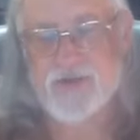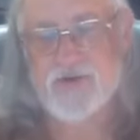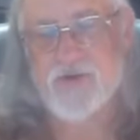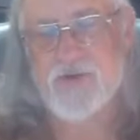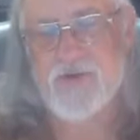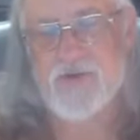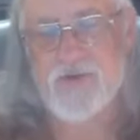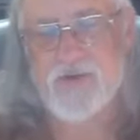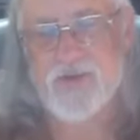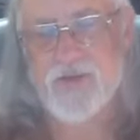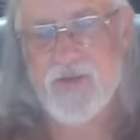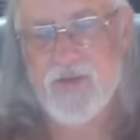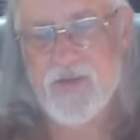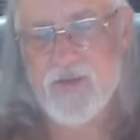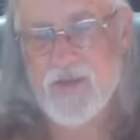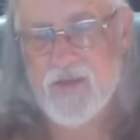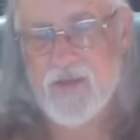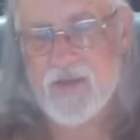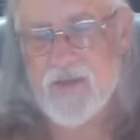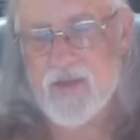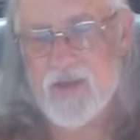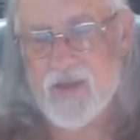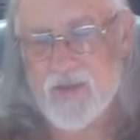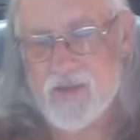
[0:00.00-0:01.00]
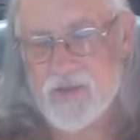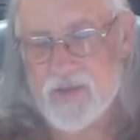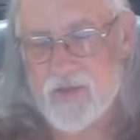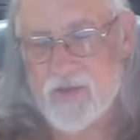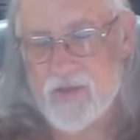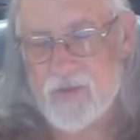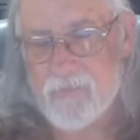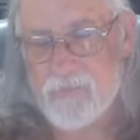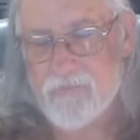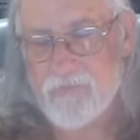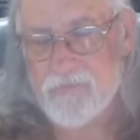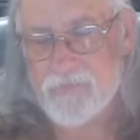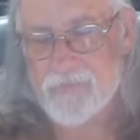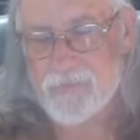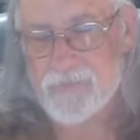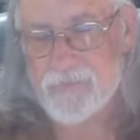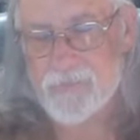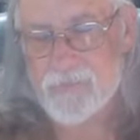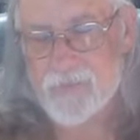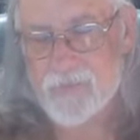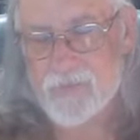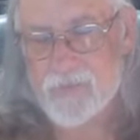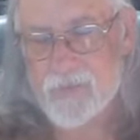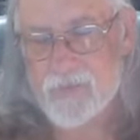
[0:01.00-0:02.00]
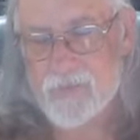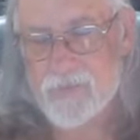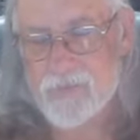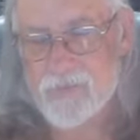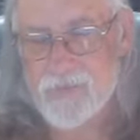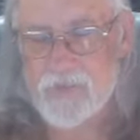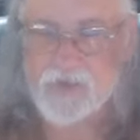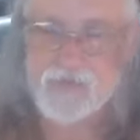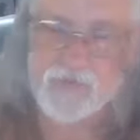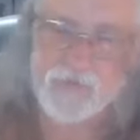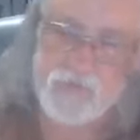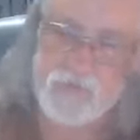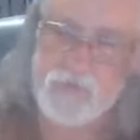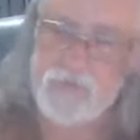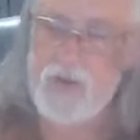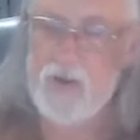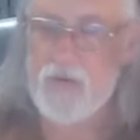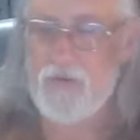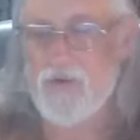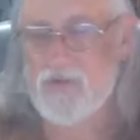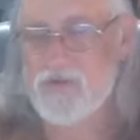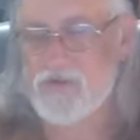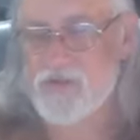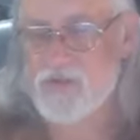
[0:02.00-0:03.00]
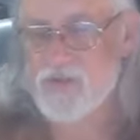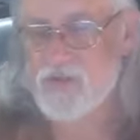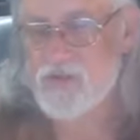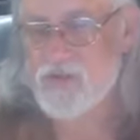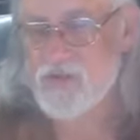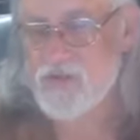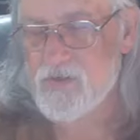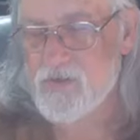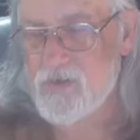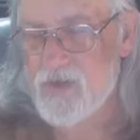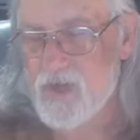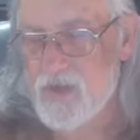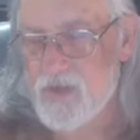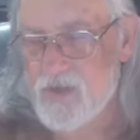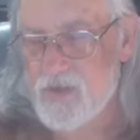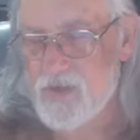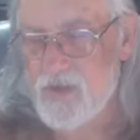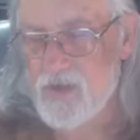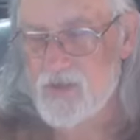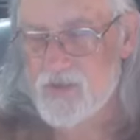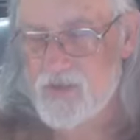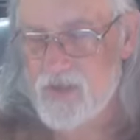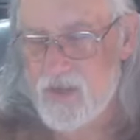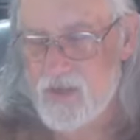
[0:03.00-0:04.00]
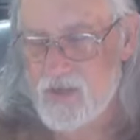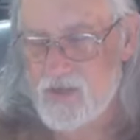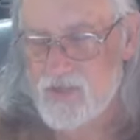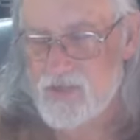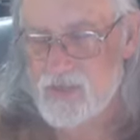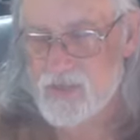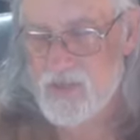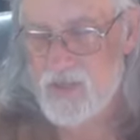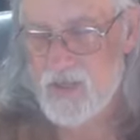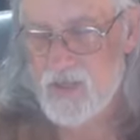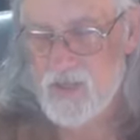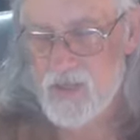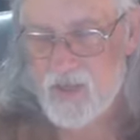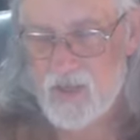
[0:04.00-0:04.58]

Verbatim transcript: the truth. And um, but I want you to do that in case